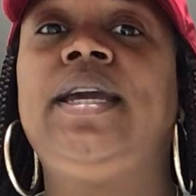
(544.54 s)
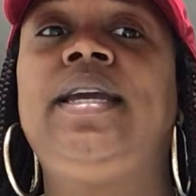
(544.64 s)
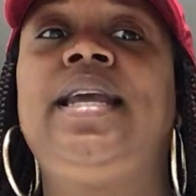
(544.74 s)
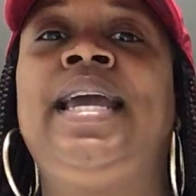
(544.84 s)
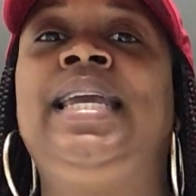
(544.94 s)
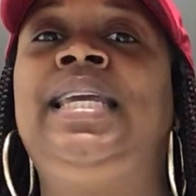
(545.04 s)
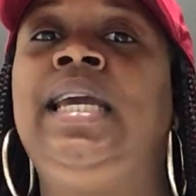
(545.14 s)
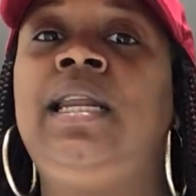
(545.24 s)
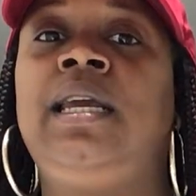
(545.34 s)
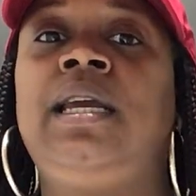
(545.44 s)
it and
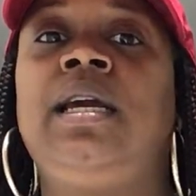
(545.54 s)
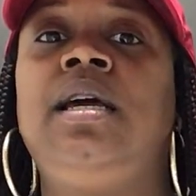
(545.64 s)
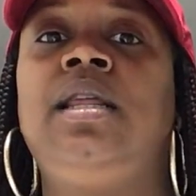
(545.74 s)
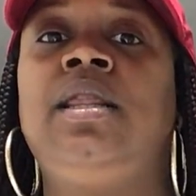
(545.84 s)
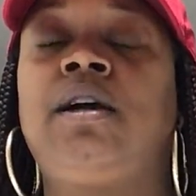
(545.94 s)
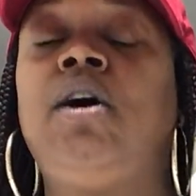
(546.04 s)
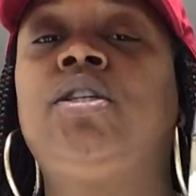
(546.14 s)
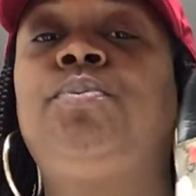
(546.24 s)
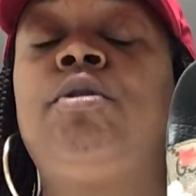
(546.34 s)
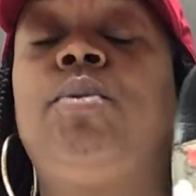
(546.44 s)
getting the
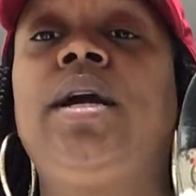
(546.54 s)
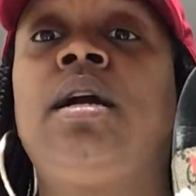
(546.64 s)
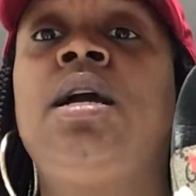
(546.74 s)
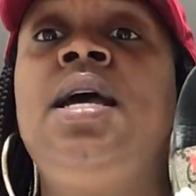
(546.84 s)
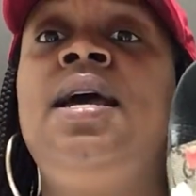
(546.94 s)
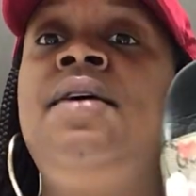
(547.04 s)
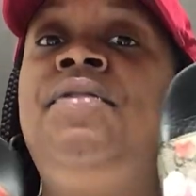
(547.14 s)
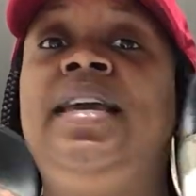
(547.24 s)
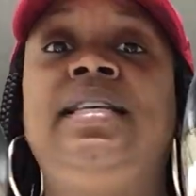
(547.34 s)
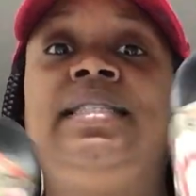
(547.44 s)
cost per wear.
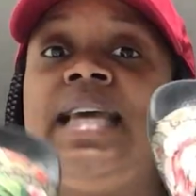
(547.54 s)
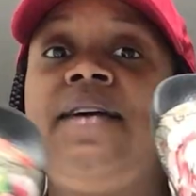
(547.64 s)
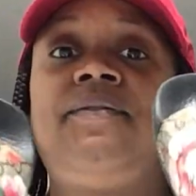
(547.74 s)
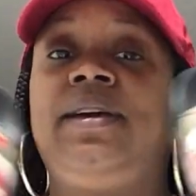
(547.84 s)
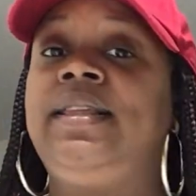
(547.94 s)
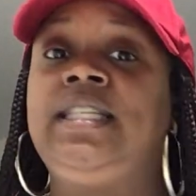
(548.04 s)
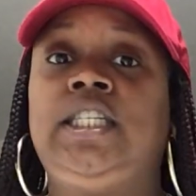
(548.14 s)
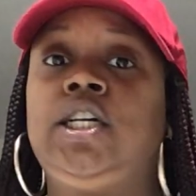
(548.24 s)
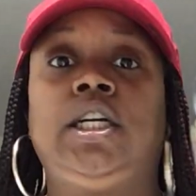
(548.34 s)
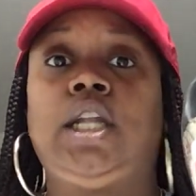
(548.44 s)
These definitely, this
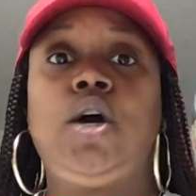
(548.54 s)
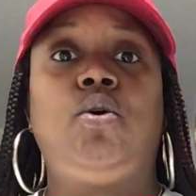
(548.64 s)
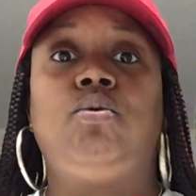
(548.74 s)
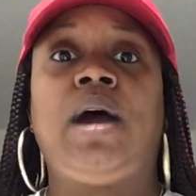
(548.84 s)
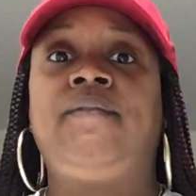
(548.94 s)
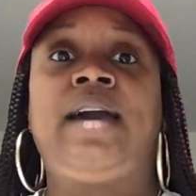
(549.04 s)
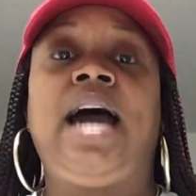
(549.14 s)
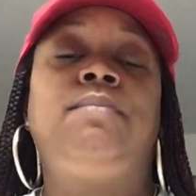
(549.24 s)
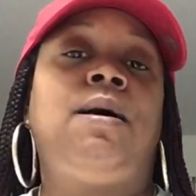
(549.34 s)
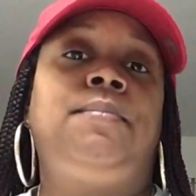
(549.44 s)
year alone, I've
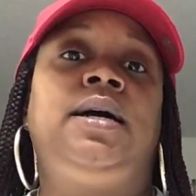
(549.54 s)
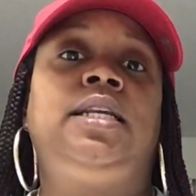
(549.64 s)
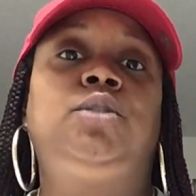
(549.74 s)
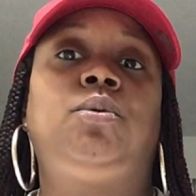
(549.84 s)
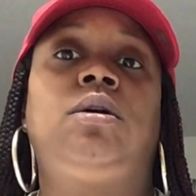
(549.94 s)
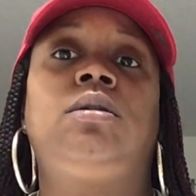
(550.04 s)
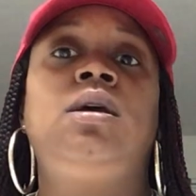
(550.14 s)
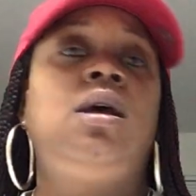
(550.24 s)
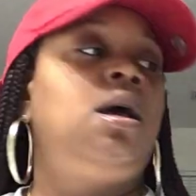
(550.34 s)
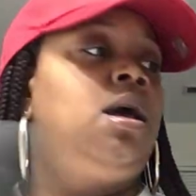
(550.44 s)
gotten my money's worth.
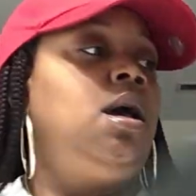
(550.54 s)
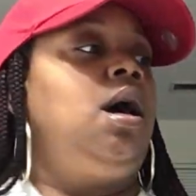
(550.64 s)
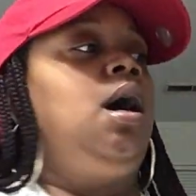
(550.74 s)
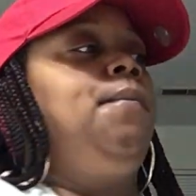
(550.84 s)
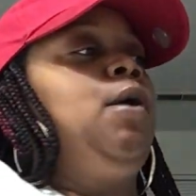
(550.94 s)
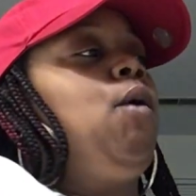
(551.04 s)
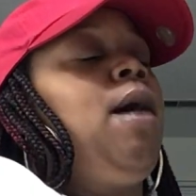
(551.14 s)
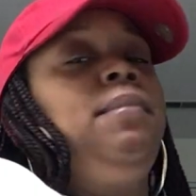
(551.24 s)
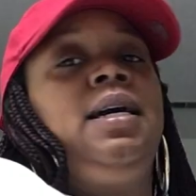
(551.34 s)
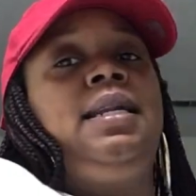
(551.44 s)
And while
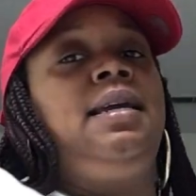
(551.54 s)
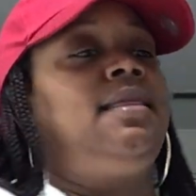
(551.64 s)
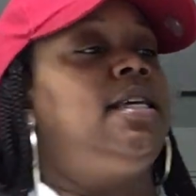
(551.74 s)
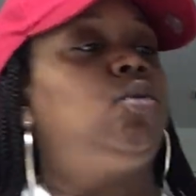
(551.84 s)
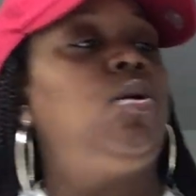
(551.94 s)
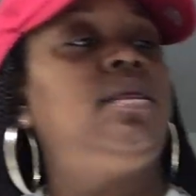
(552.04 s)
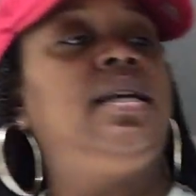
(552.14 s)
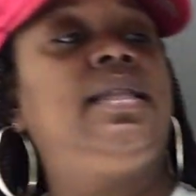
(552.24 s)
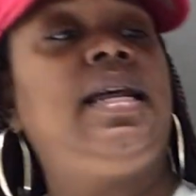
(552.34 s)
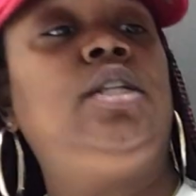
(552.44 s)
I'm looking at this, one
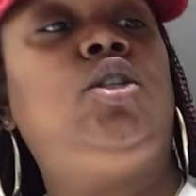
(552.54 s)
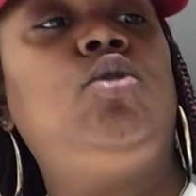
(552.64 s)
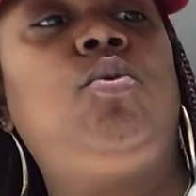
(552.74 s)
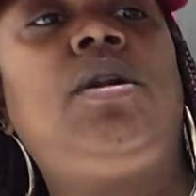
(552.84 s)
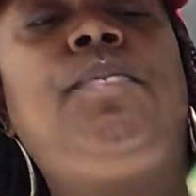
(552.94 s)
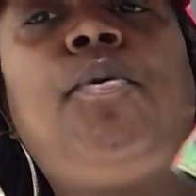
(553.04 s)
thing that I do want to